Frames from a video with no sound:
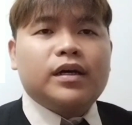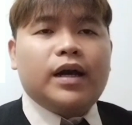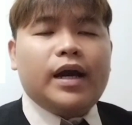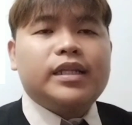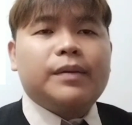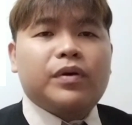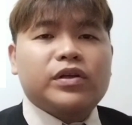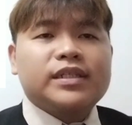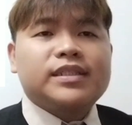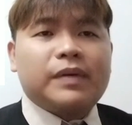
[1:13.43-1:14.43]
At the project
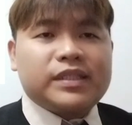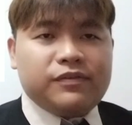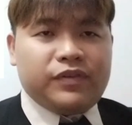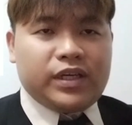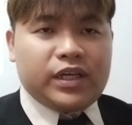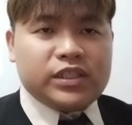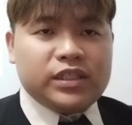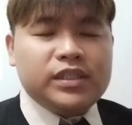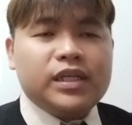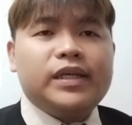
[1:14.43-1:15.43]
specifications,
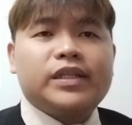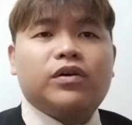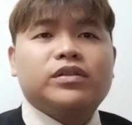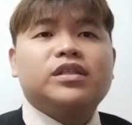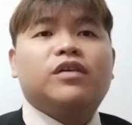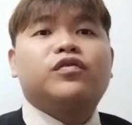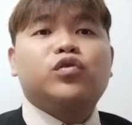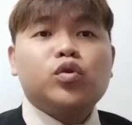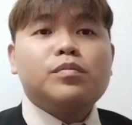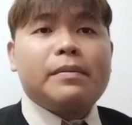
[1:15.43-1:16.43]
it consists of
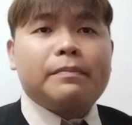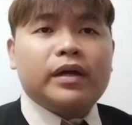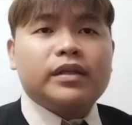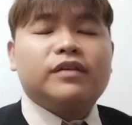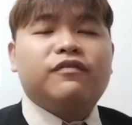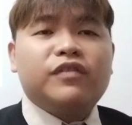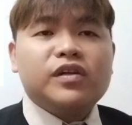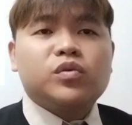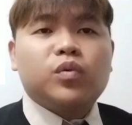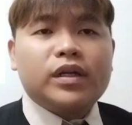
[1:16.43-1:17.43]
two main parts. The first
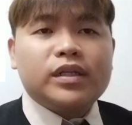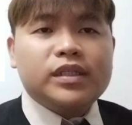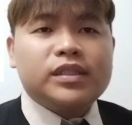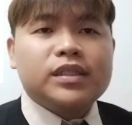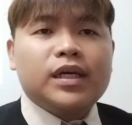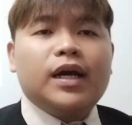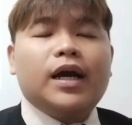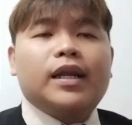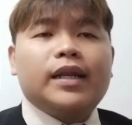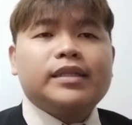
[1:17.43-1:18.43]
one is
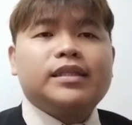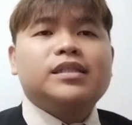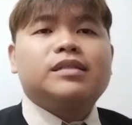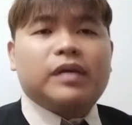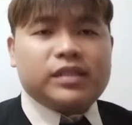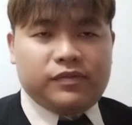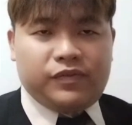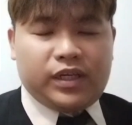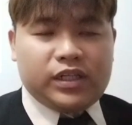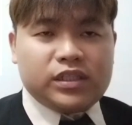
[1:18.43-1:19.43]
lighting
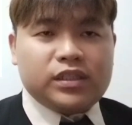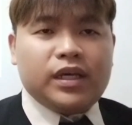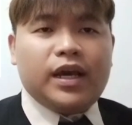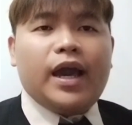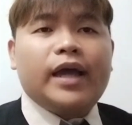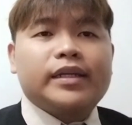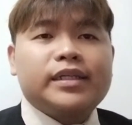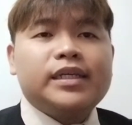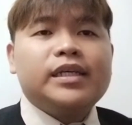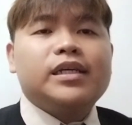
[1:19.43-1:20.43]
specification and
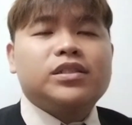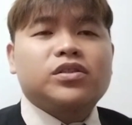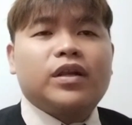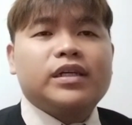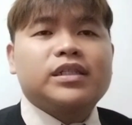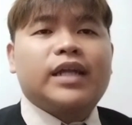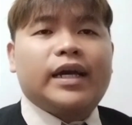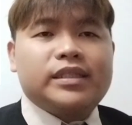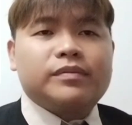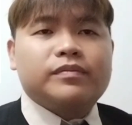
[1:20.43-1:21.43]
key installation
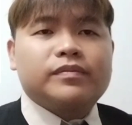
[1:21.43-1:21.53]
item.